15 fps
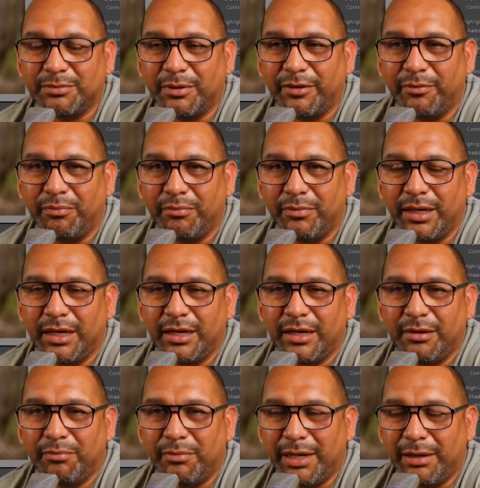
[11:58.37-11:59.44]
But
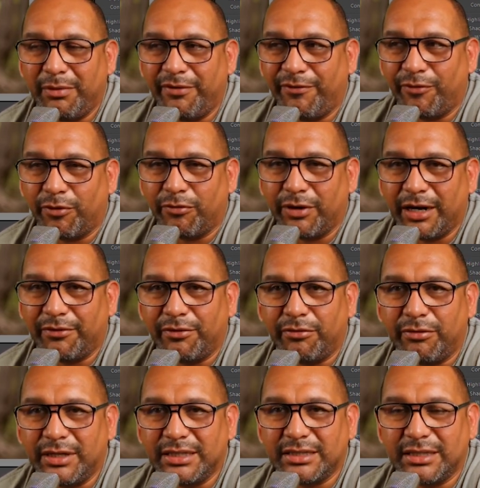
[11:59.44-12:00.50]
maybe for whatever
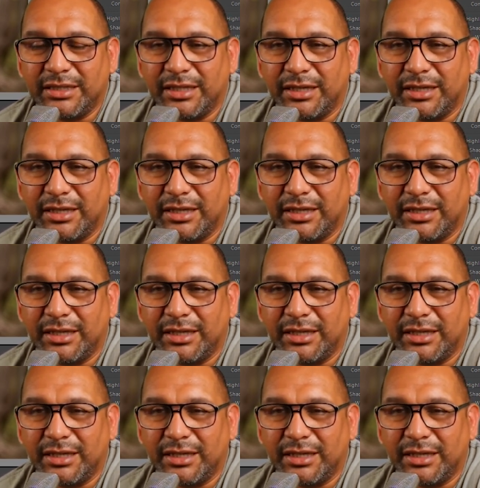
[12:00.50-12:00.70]
reason